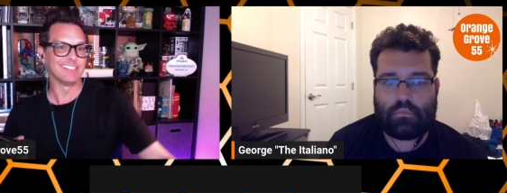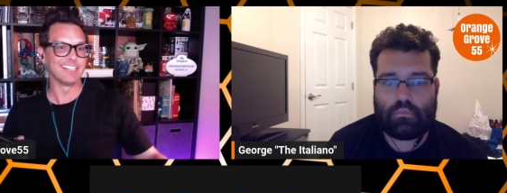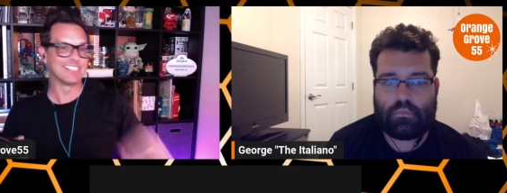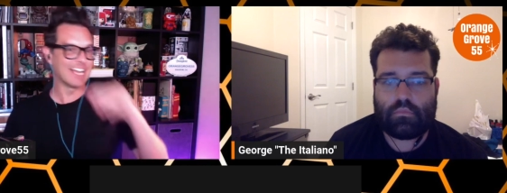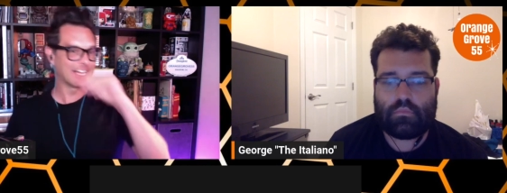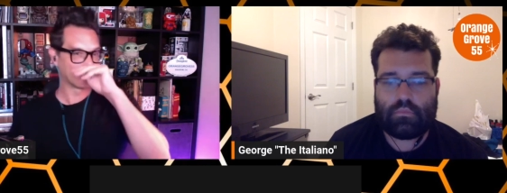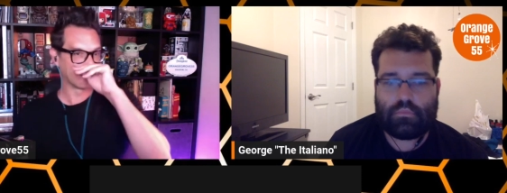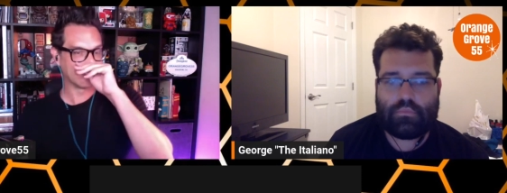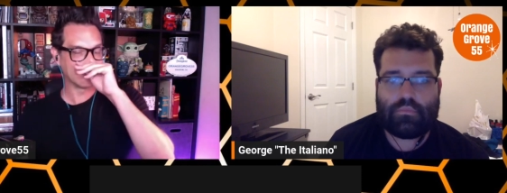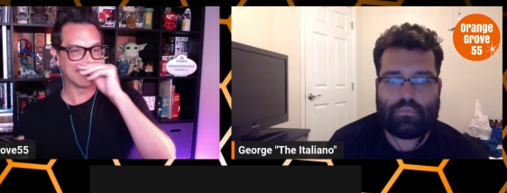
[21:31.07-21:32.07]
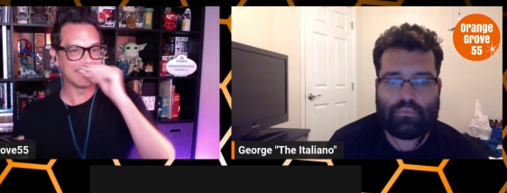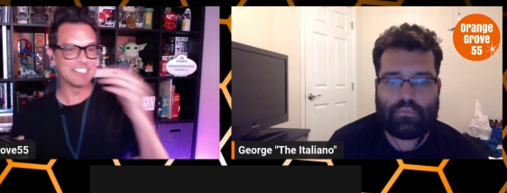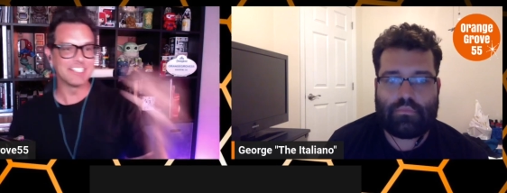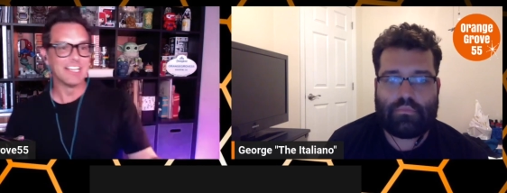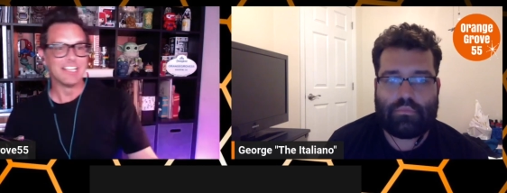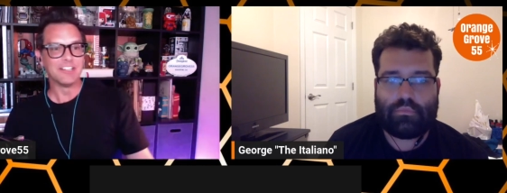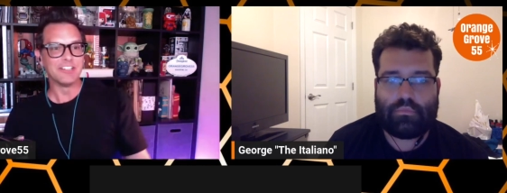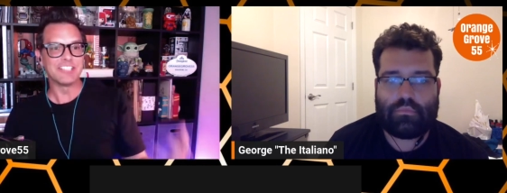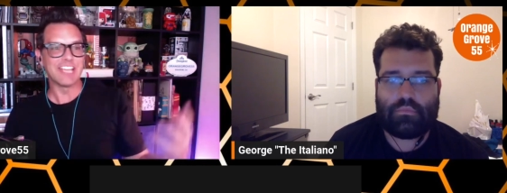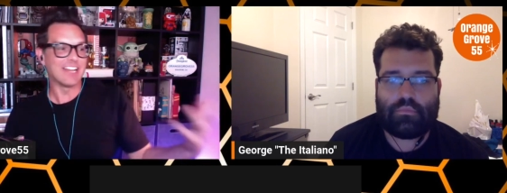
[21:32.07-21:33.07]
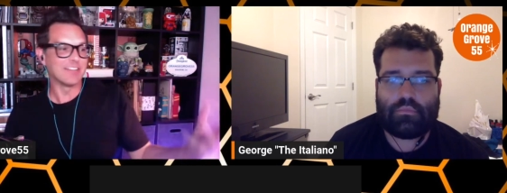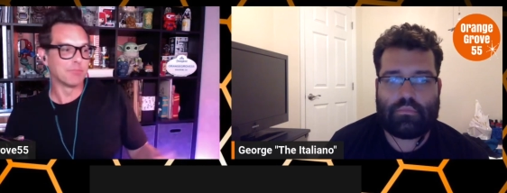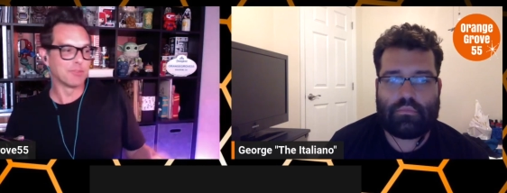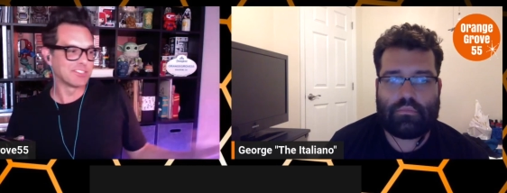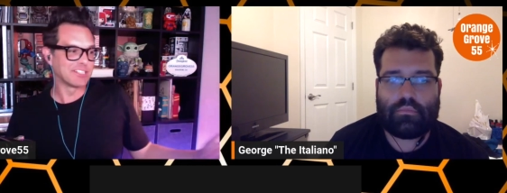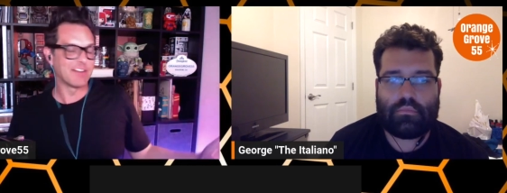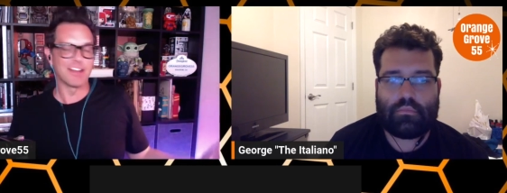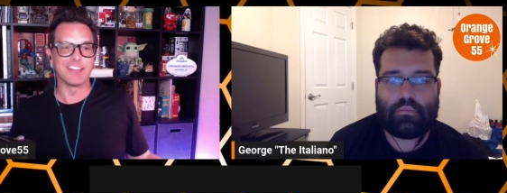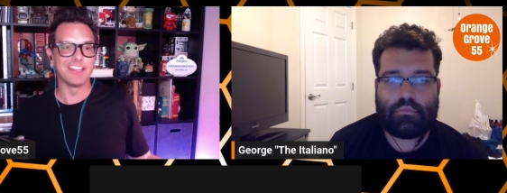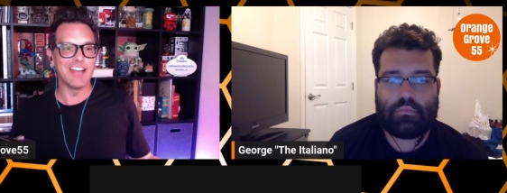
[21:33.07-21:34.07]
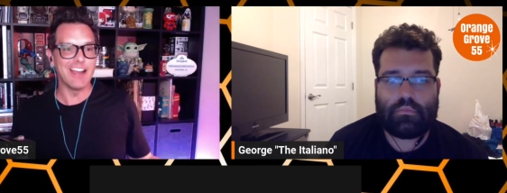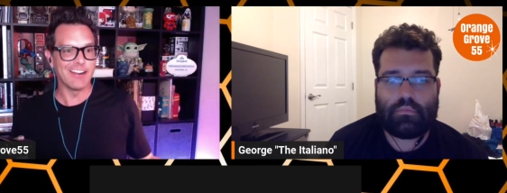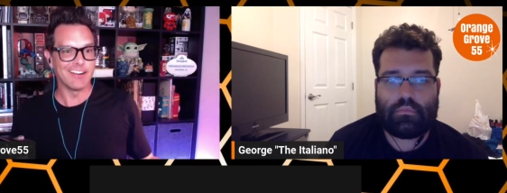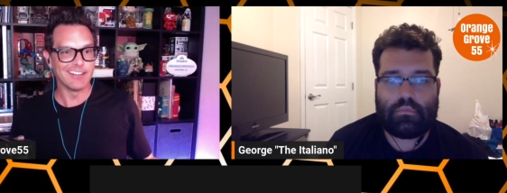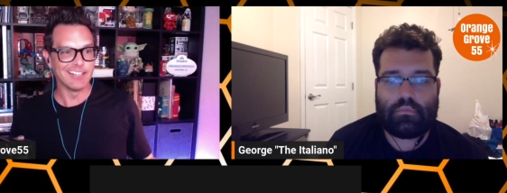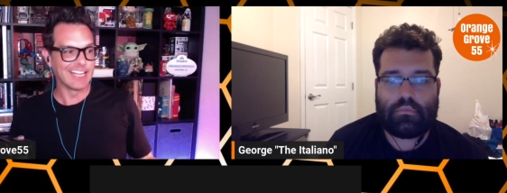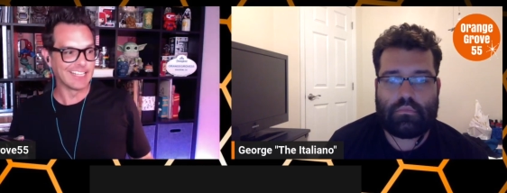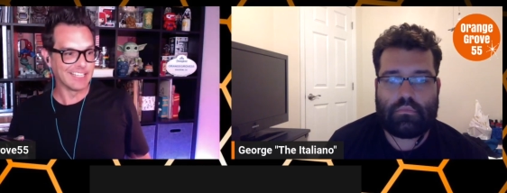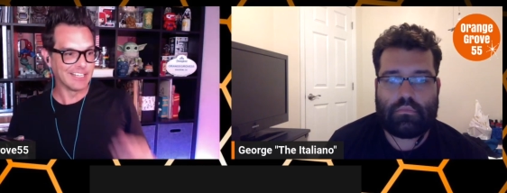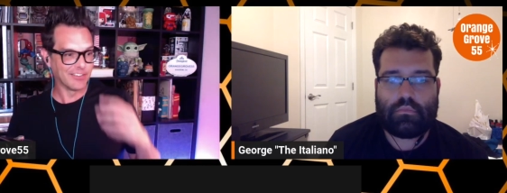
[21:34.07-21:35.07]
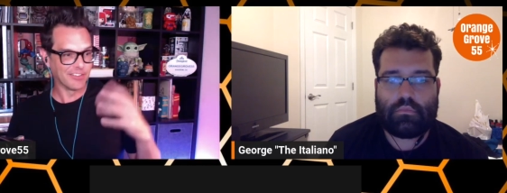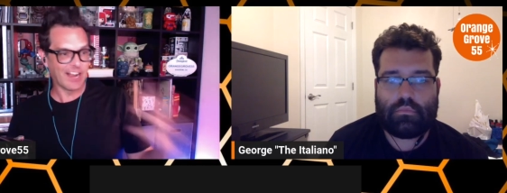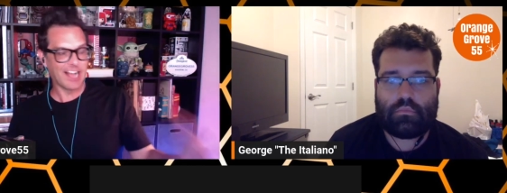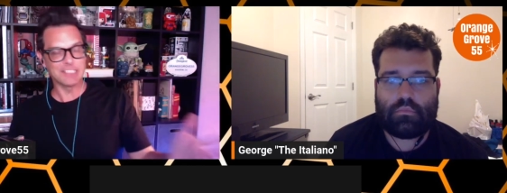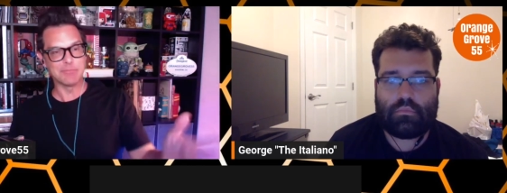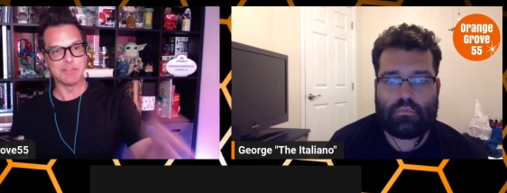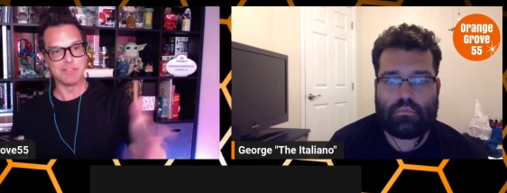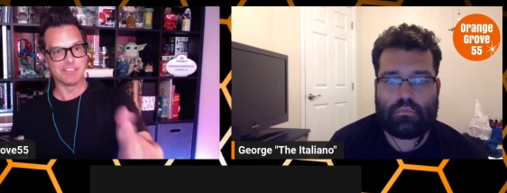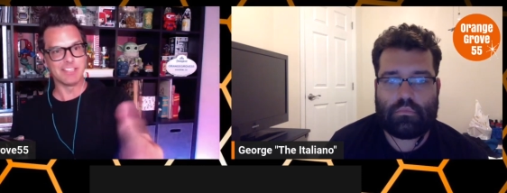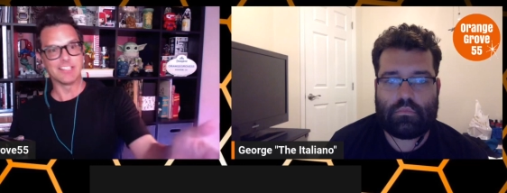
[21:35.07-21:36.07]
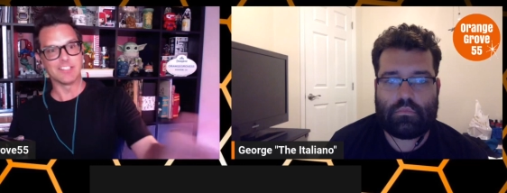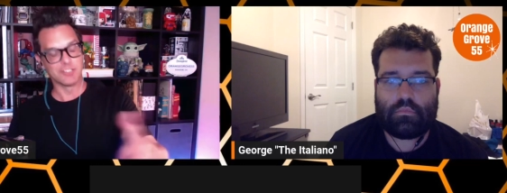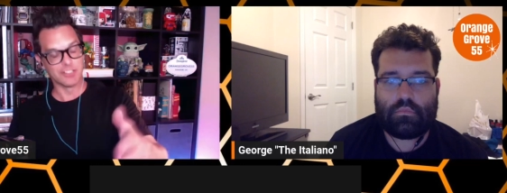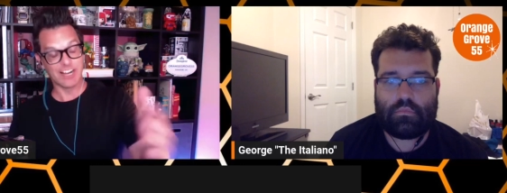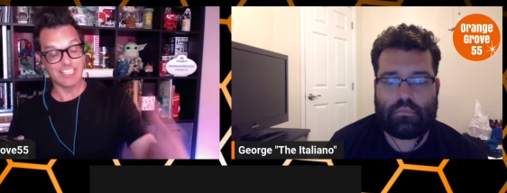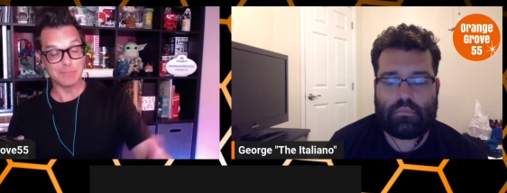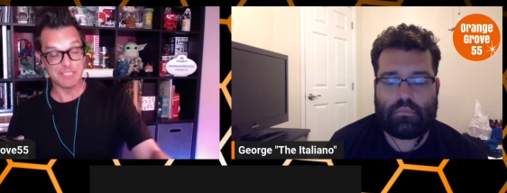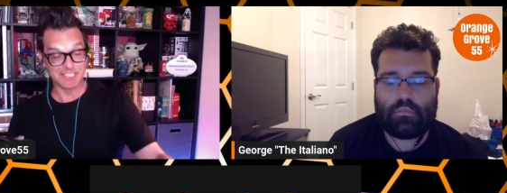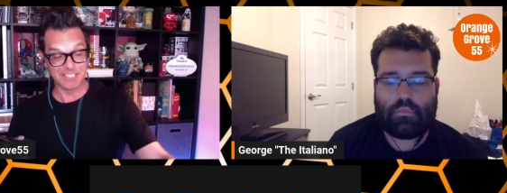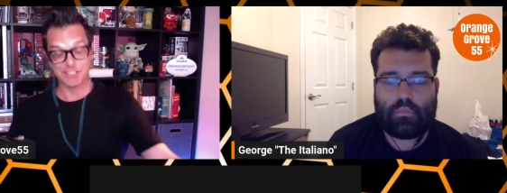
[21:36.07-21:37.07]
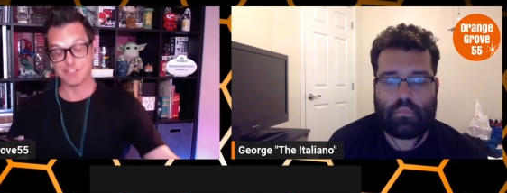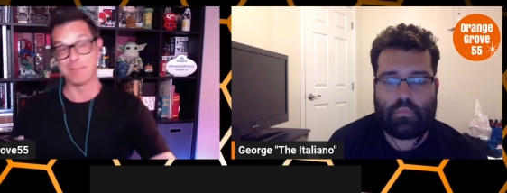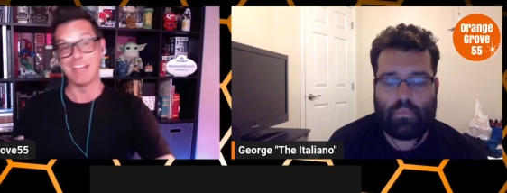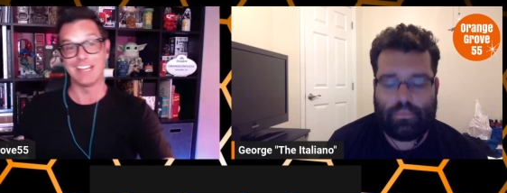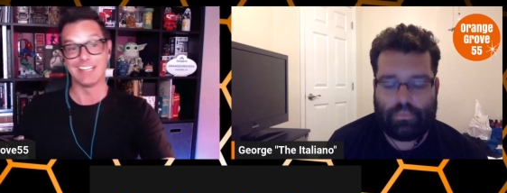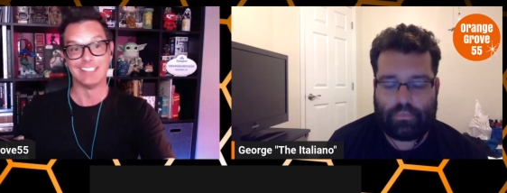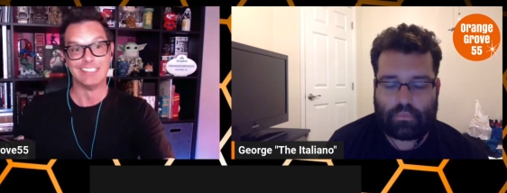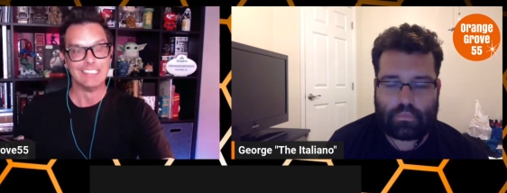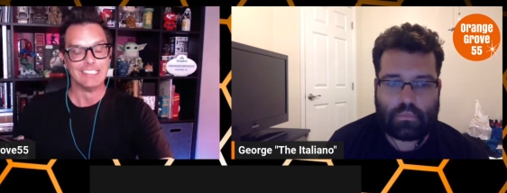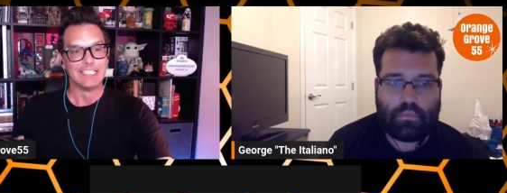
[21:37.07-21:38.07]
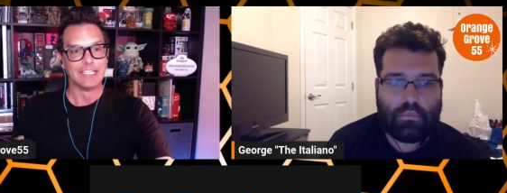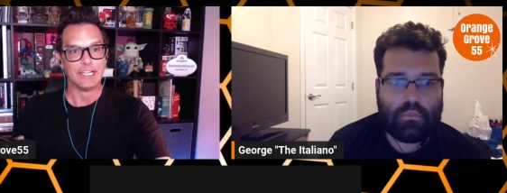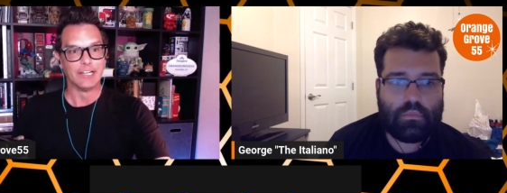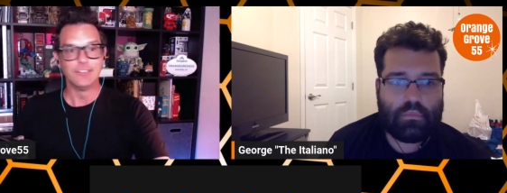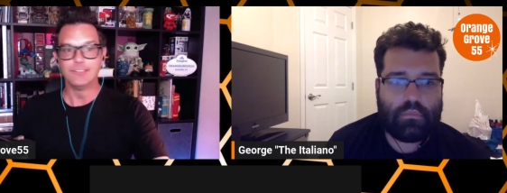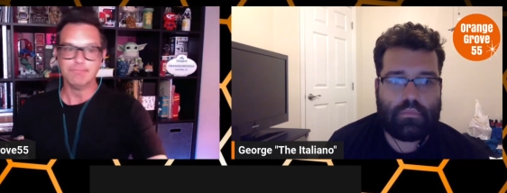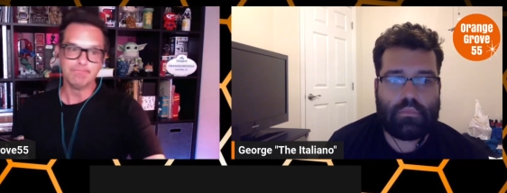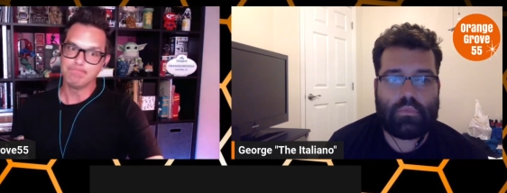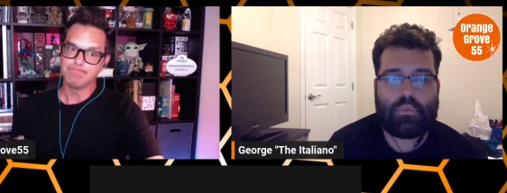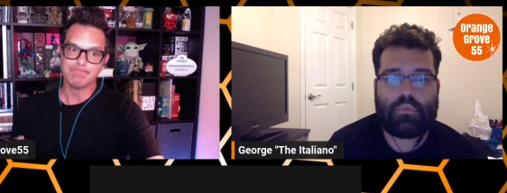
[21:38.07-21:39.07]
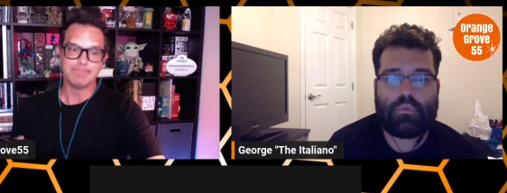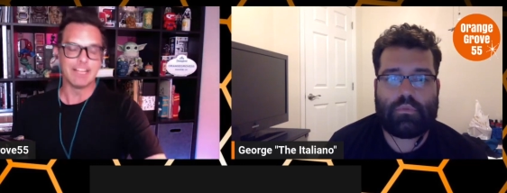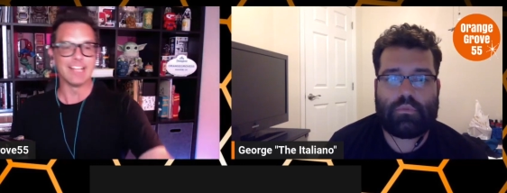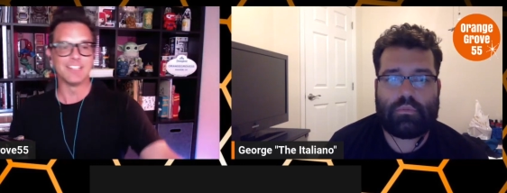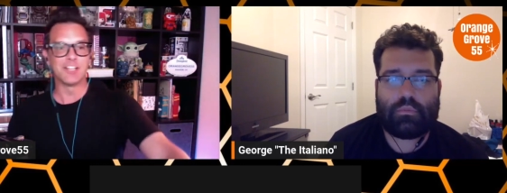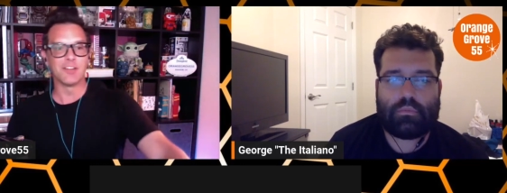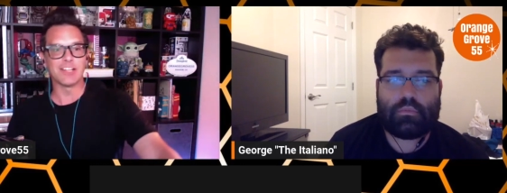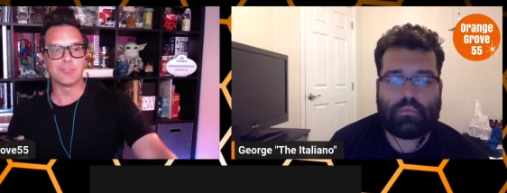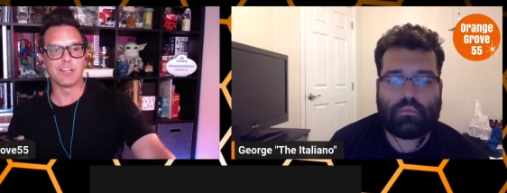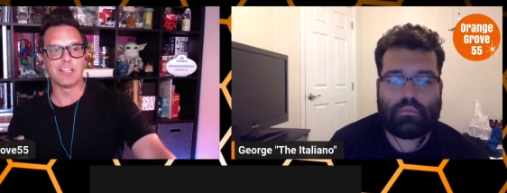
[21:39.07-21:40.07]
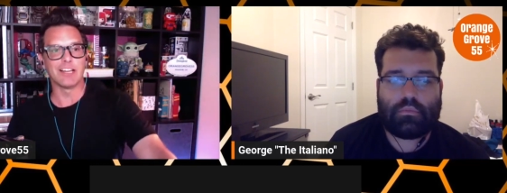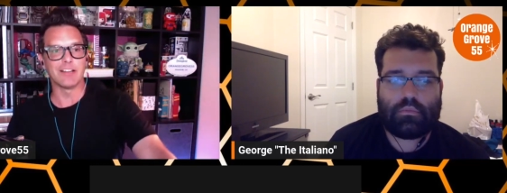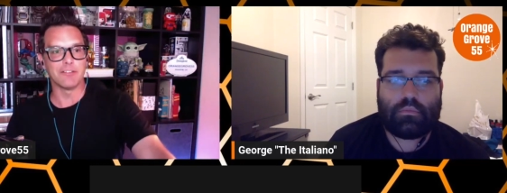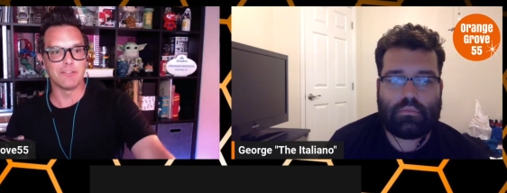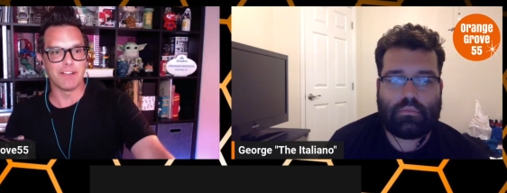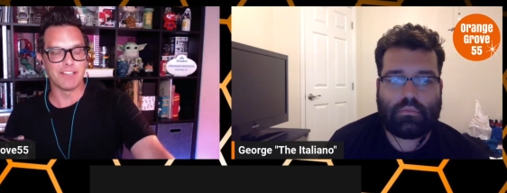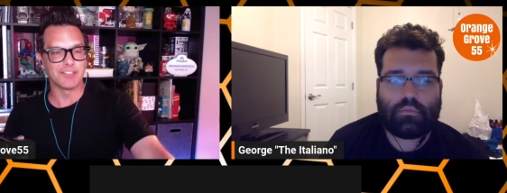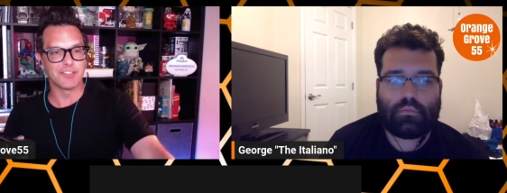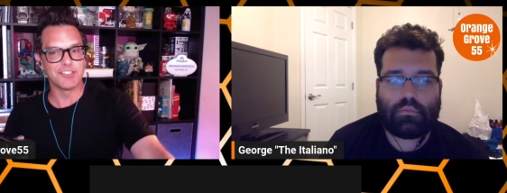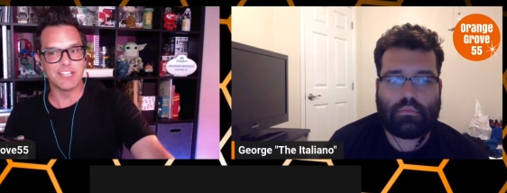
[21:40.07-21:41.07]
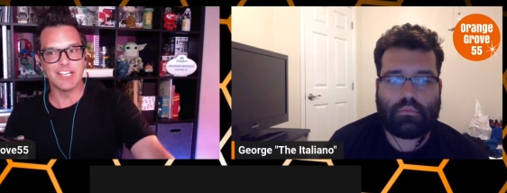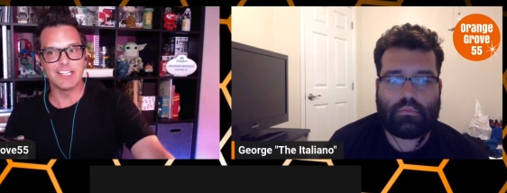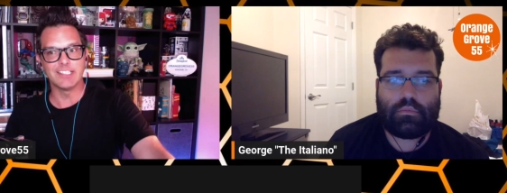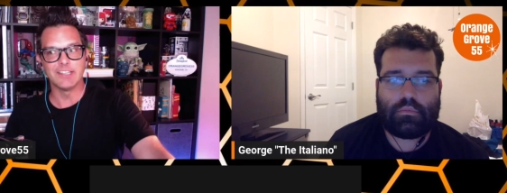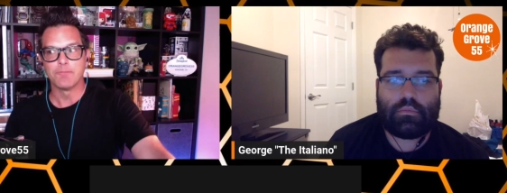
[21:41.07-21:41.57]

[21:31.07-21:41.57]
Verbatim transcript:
Speaker 1: Exactly. It doesn't just you just can't pull the stuff out of thin air. Like you know, there have to be think there have to be decisions made. You know, and so that's what a lot of fans don't understand.